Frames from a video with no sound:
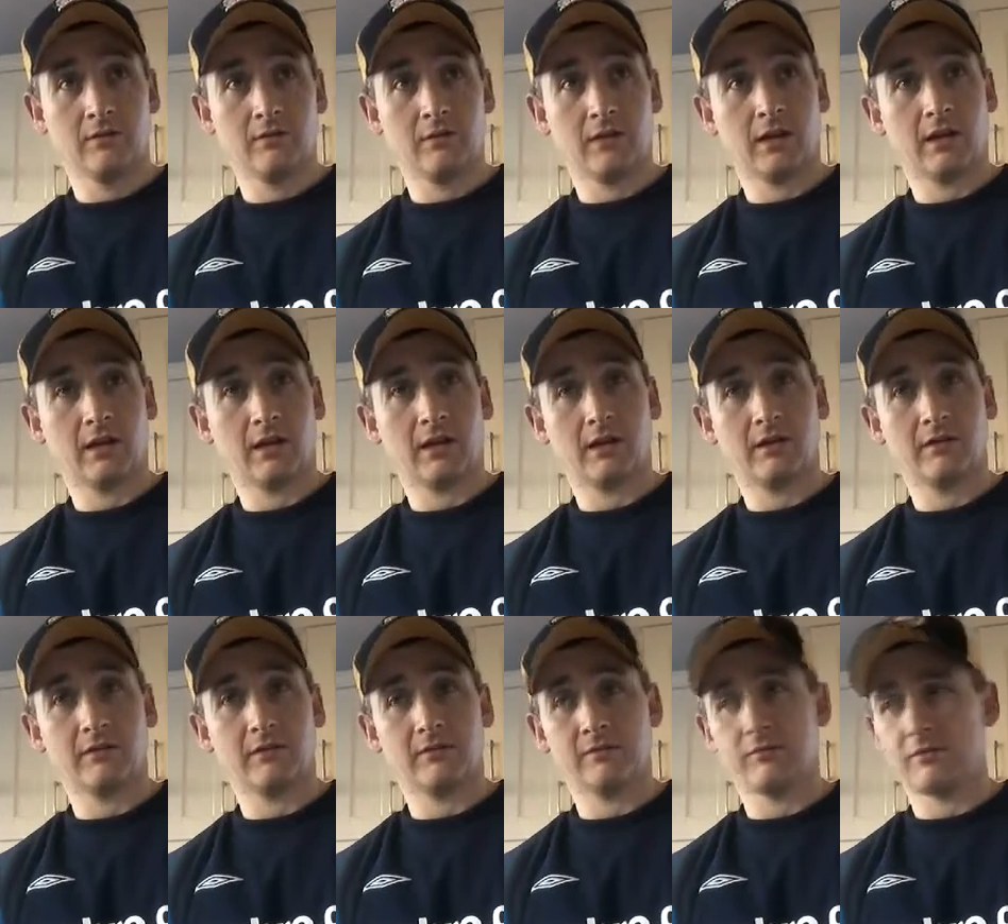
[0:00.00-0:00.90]

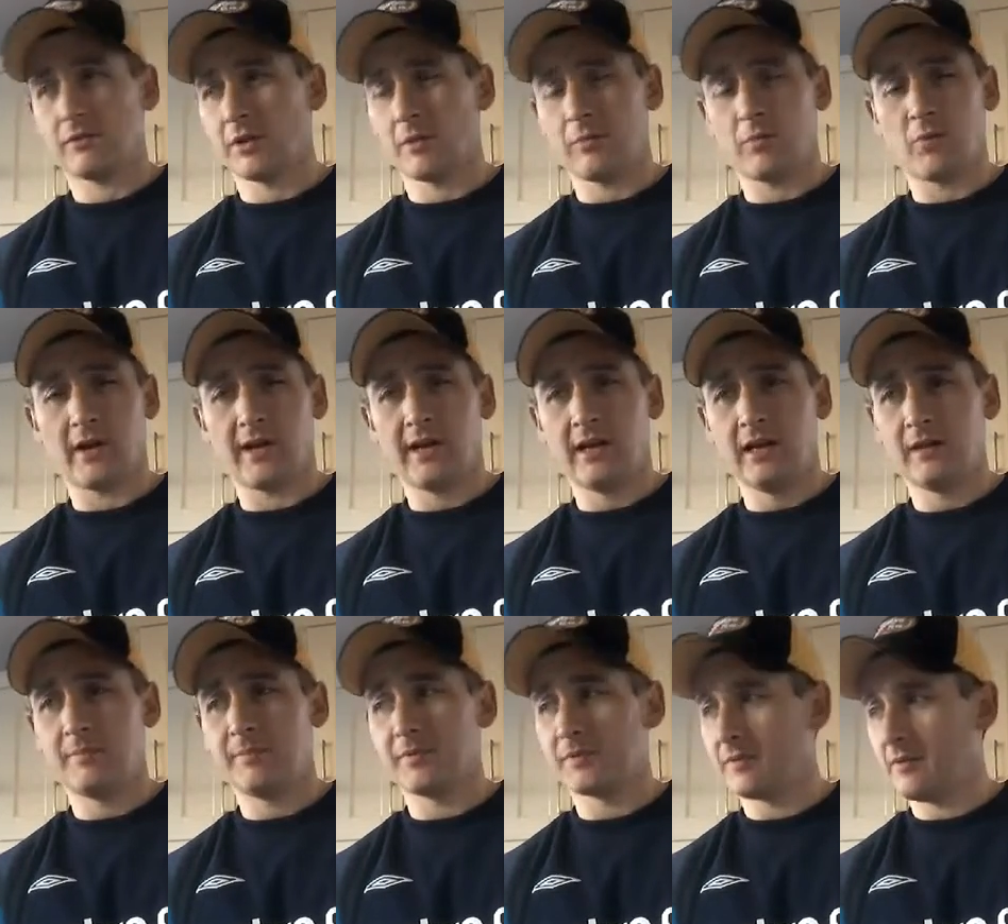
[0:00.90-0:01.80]
We got
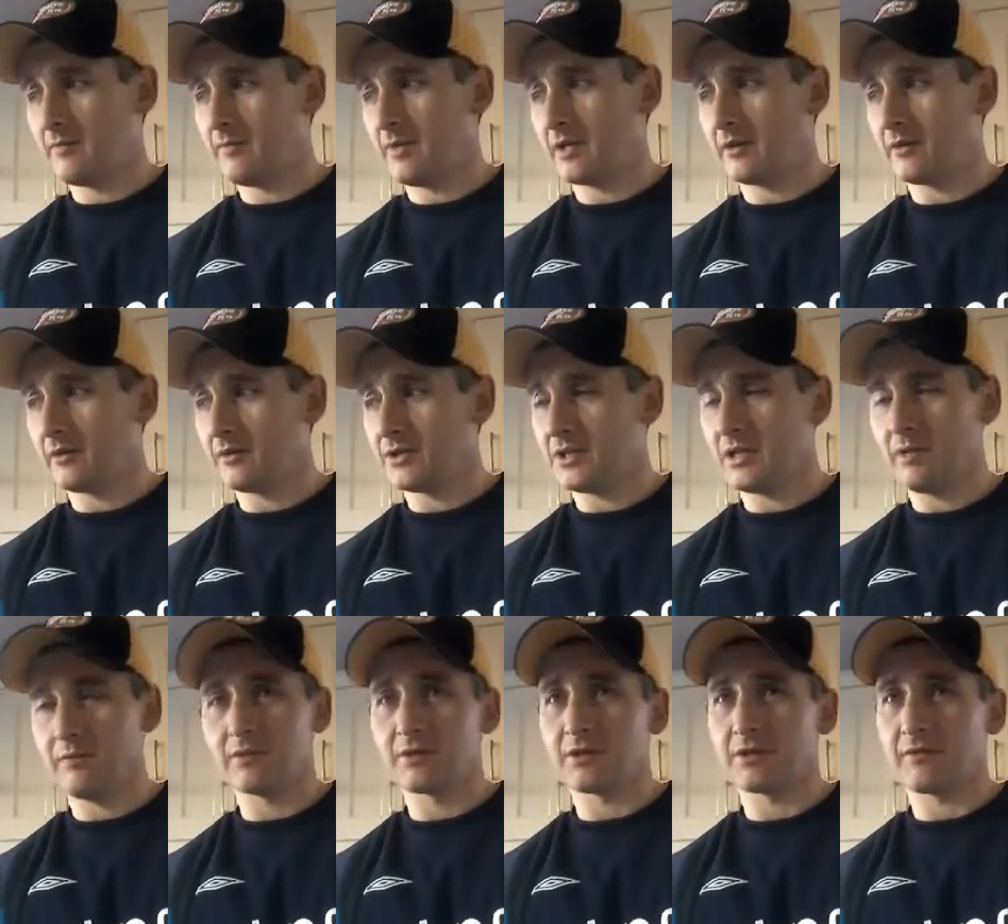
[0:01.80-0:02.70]
wild between me and her.
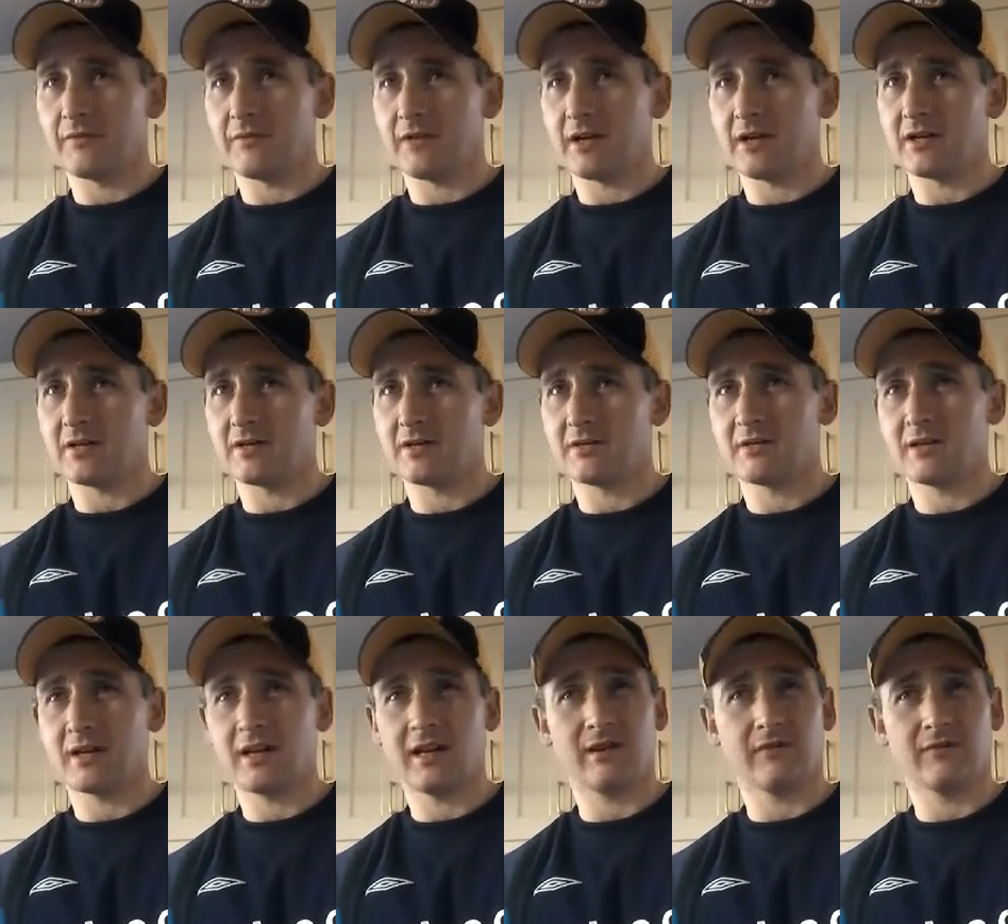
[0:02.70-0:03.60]
She was the far
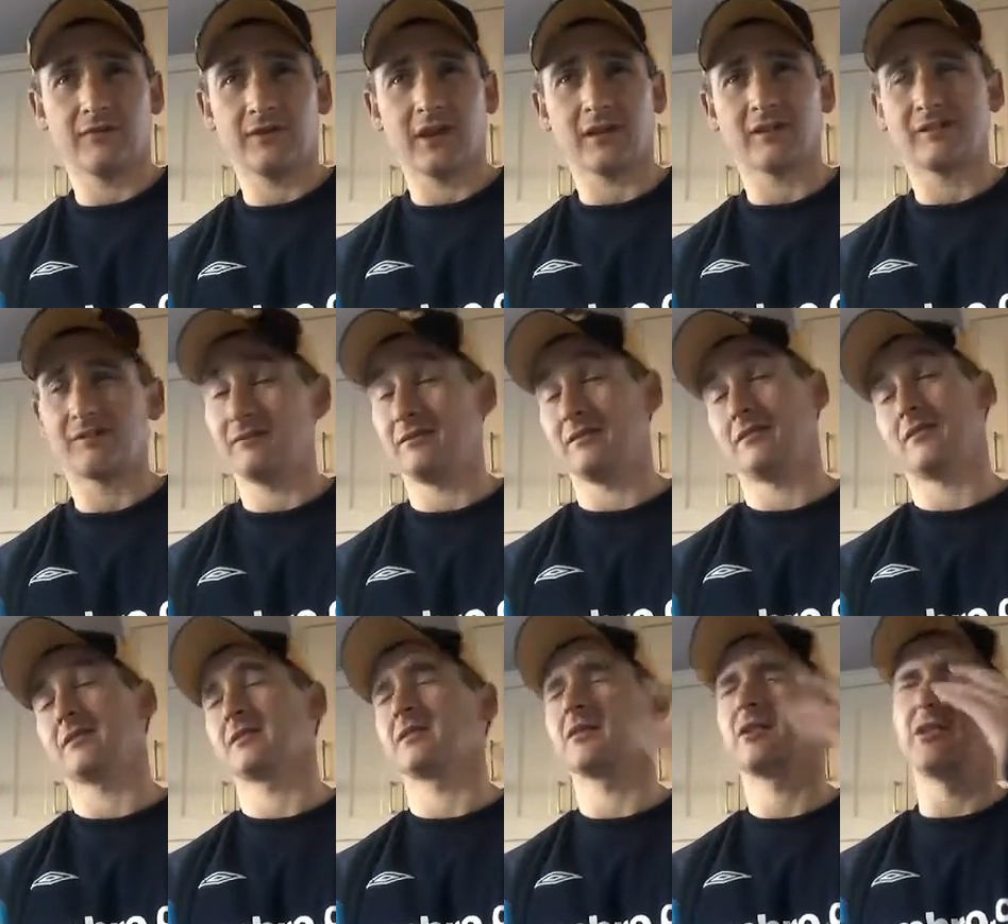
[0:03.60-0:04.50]
side of that
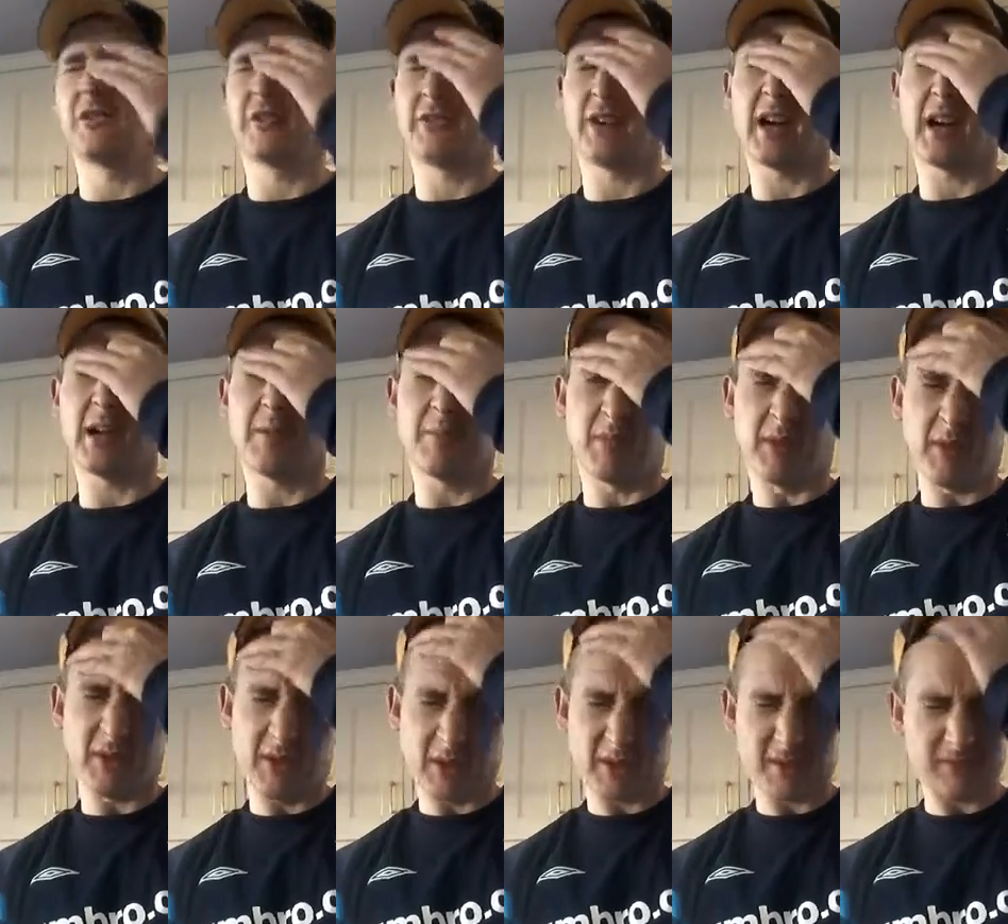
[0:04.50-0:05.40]
old dry
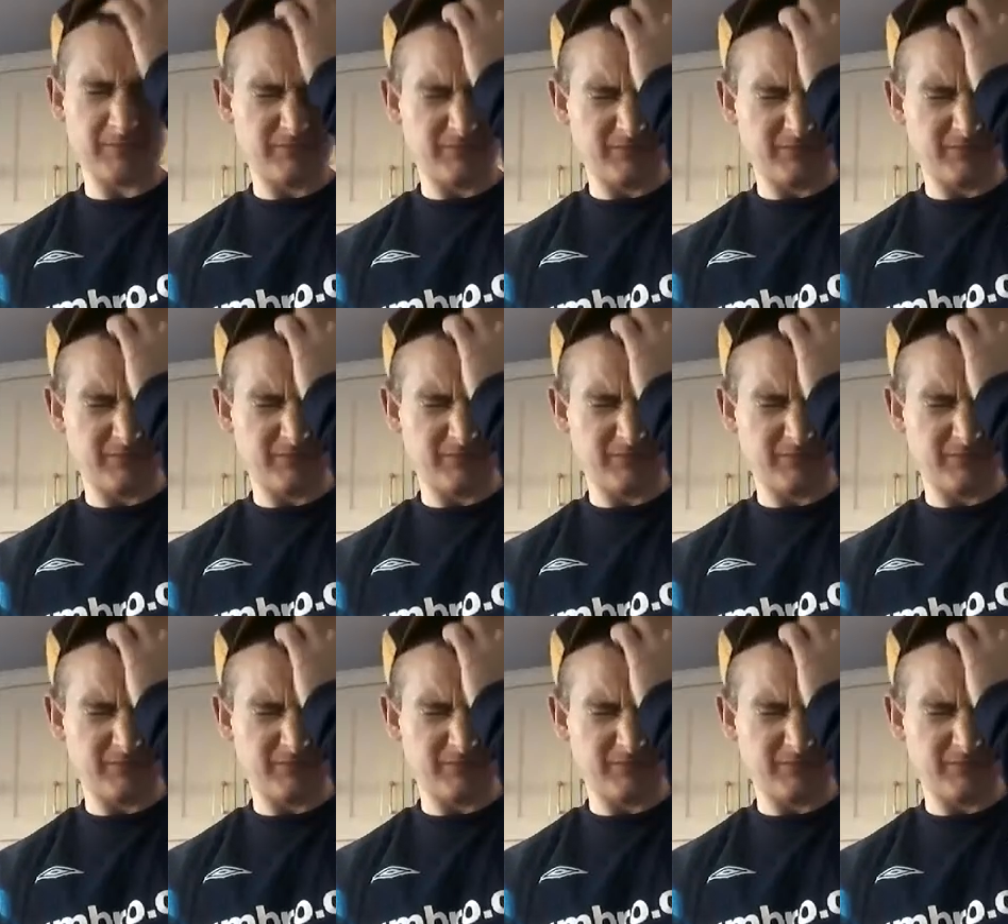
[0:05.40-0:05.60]
bog,